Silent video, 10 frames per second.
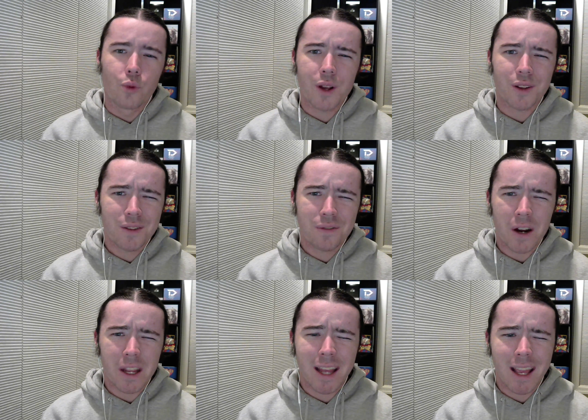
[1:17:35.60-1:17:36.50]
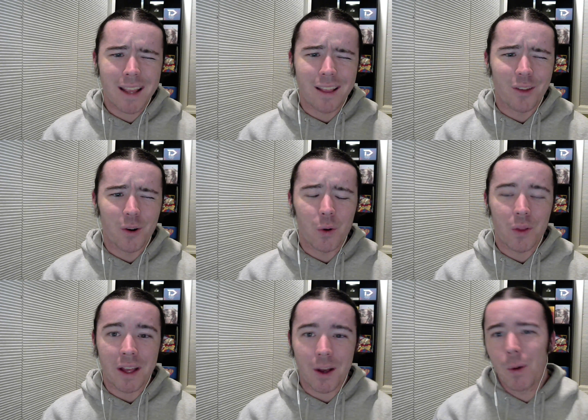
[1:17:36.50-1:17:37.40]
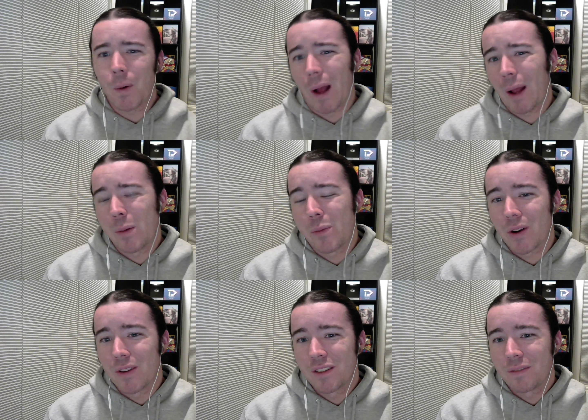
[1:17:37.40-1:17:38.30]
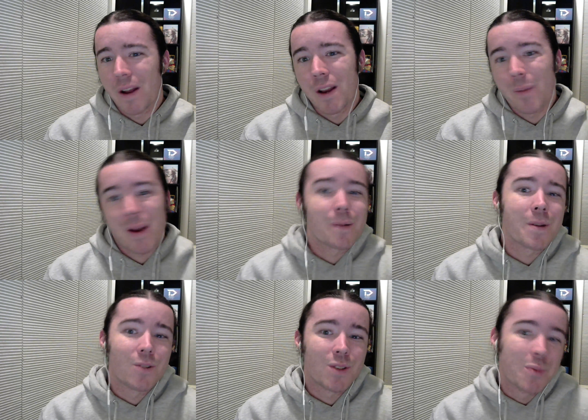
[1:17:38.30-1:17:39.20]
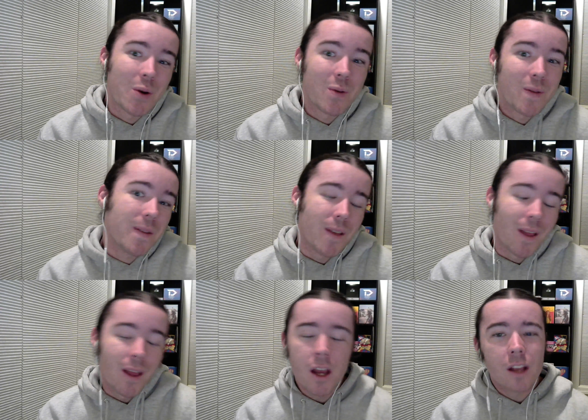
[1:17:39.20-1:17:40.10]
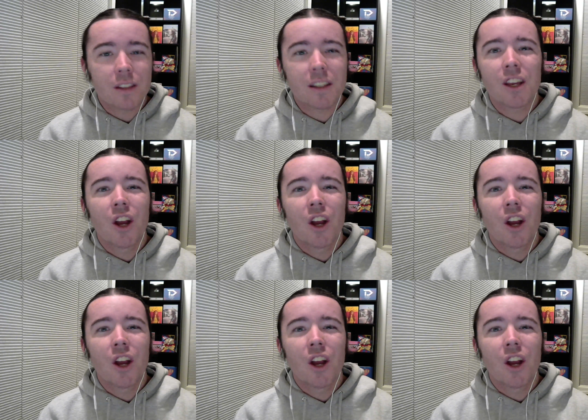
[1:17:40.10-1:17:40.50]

fucking hate the whole like, oh, I'm a part of this fandom and I'm here to support. It's like,